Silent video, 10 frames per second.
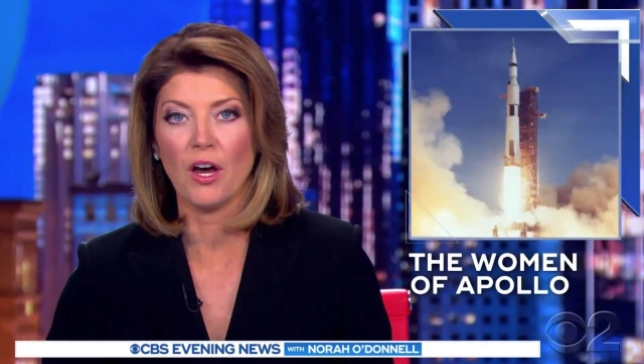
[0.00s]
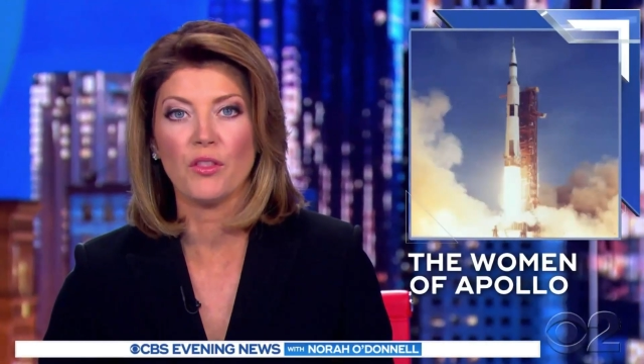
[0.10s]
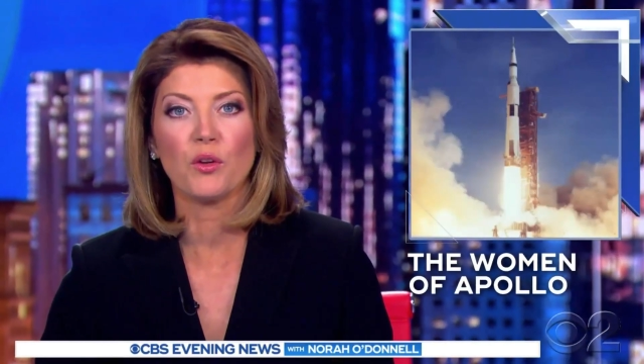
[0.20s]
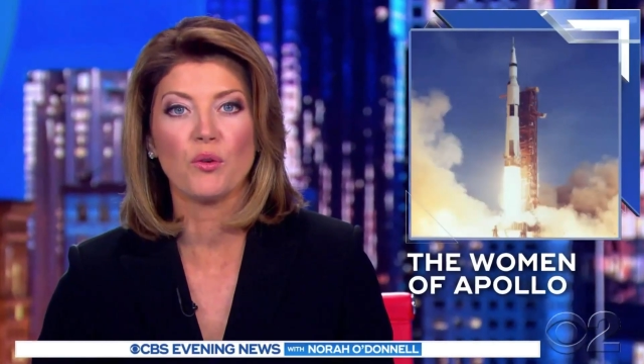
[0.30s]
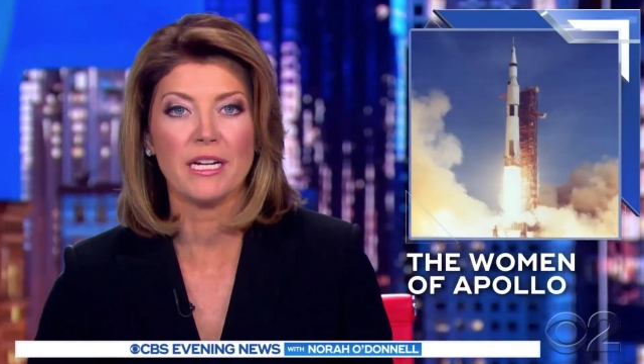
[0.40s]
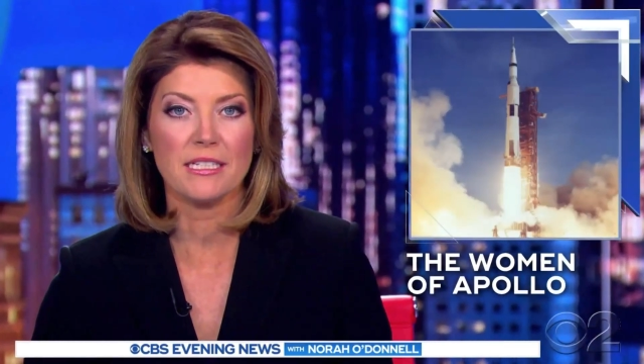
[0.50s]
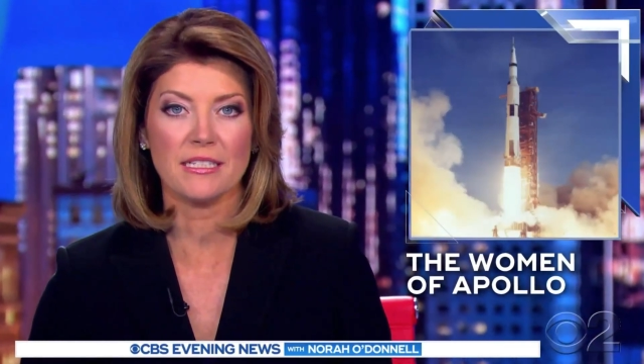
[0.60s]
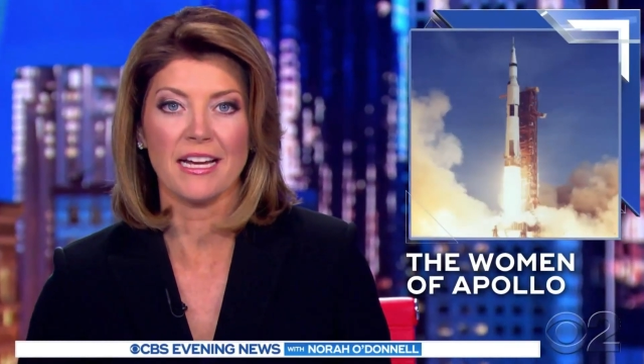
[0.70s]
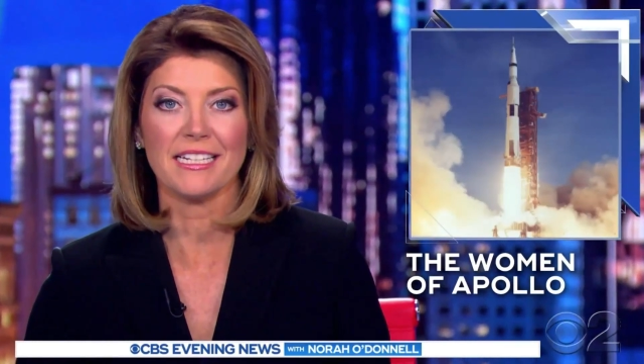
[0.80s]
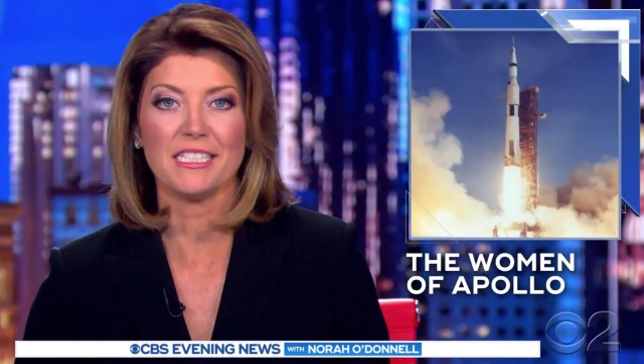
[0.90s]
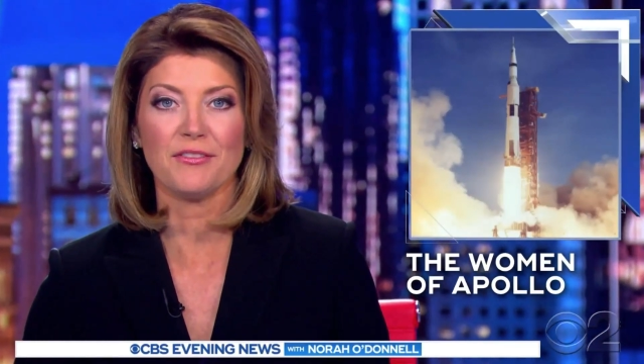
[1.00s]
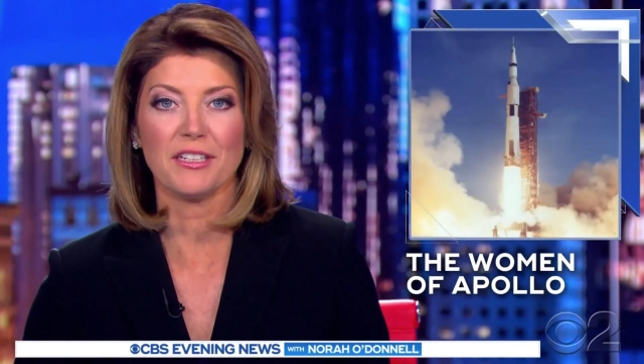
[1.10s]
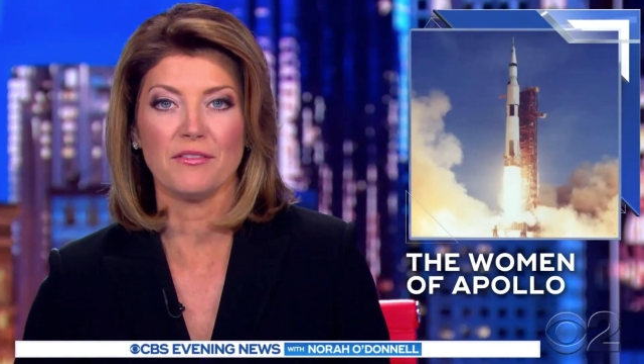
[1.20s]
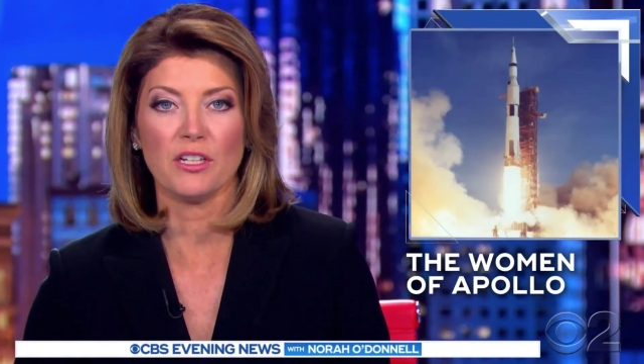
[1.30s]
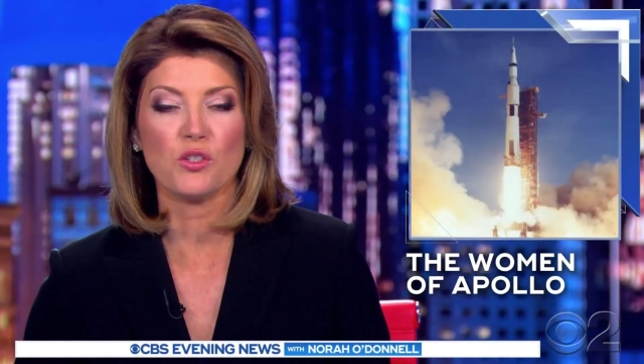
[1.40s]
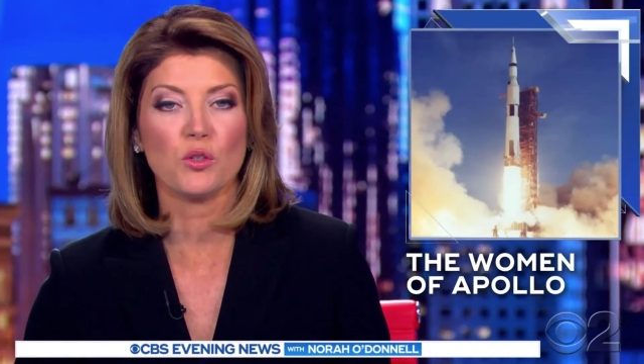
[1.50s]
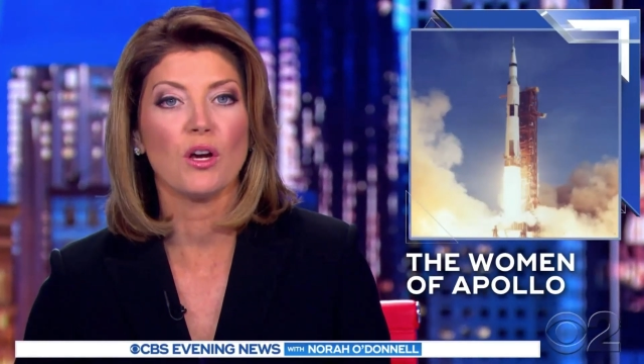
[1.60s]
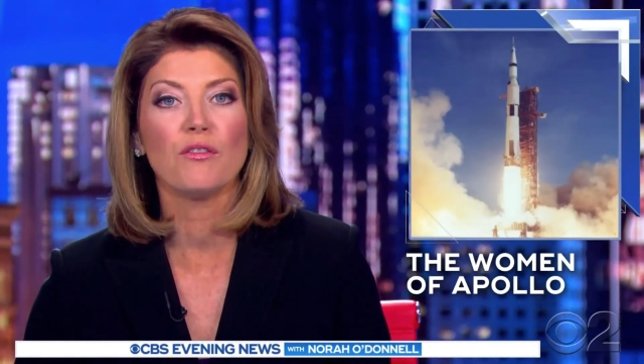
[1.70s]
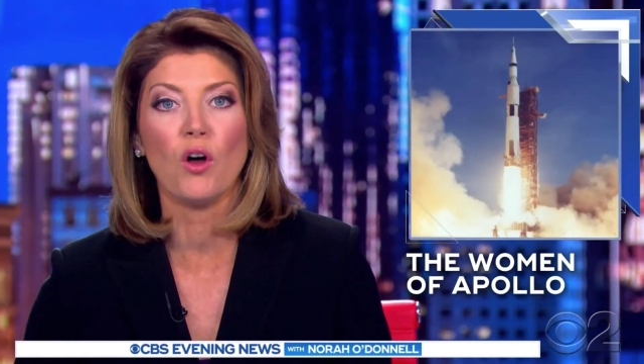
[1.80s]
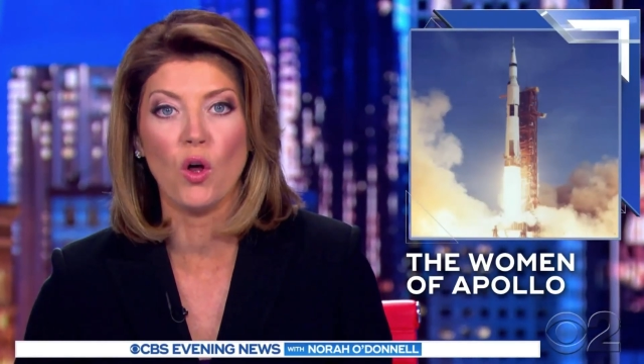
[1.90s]
on the greatest scientific adventure
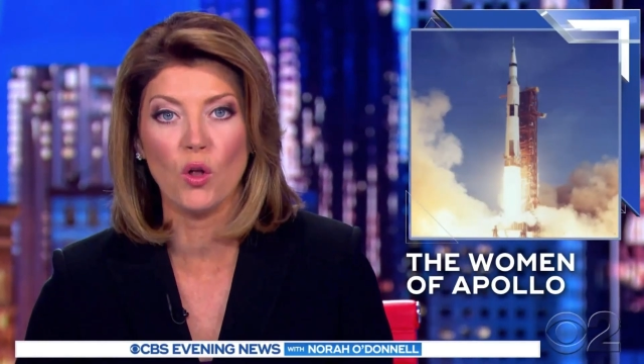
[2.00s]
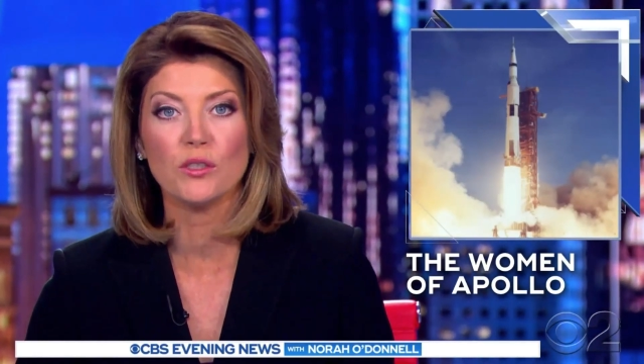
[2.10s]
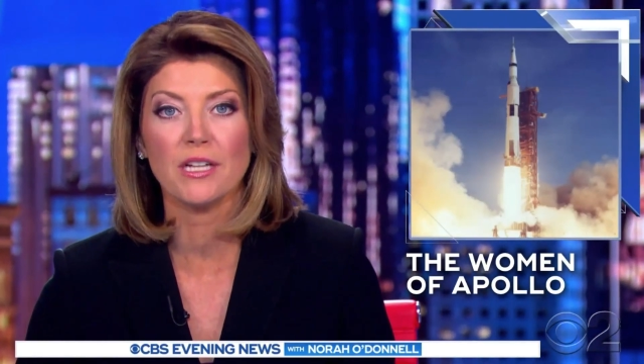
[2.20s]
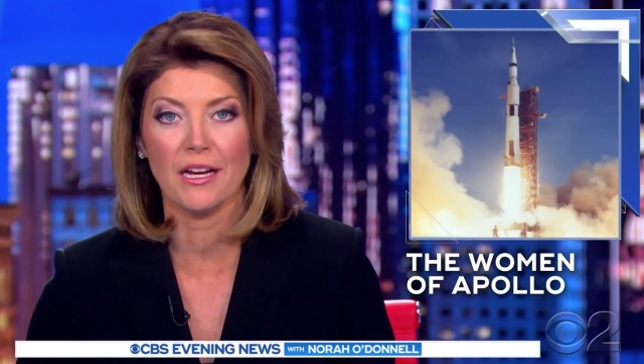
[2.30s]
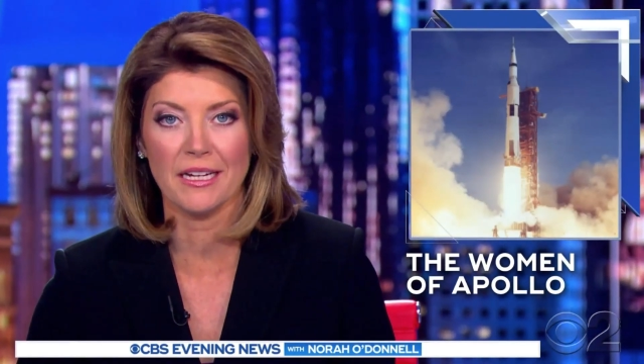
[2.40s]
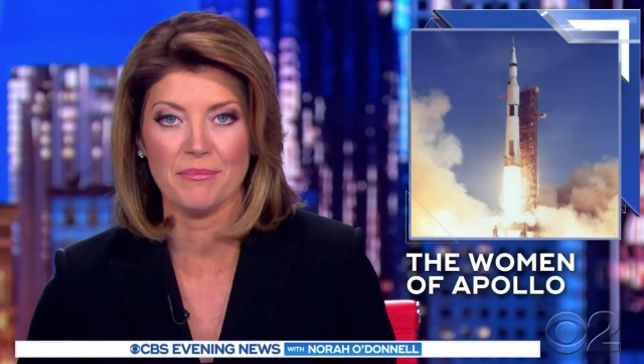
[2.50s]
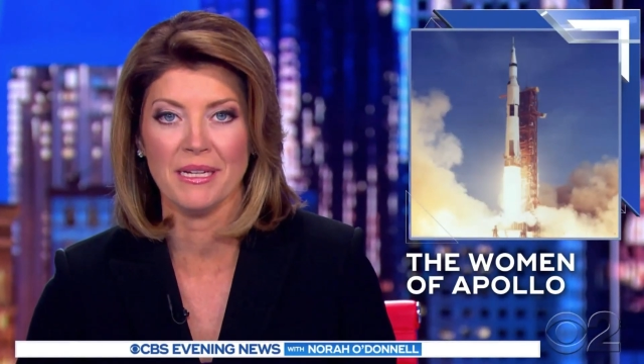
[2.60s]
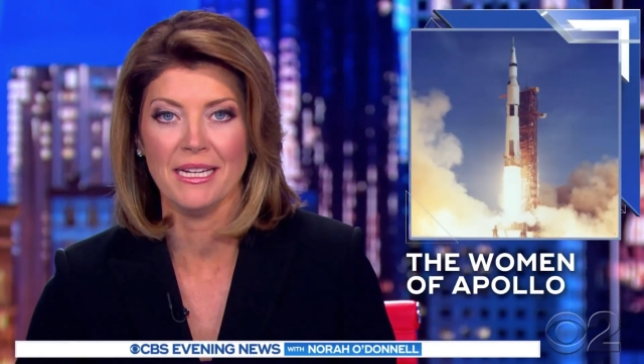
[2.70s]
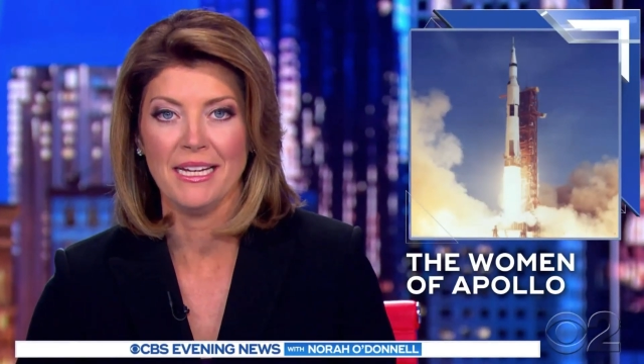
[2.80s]
of all time.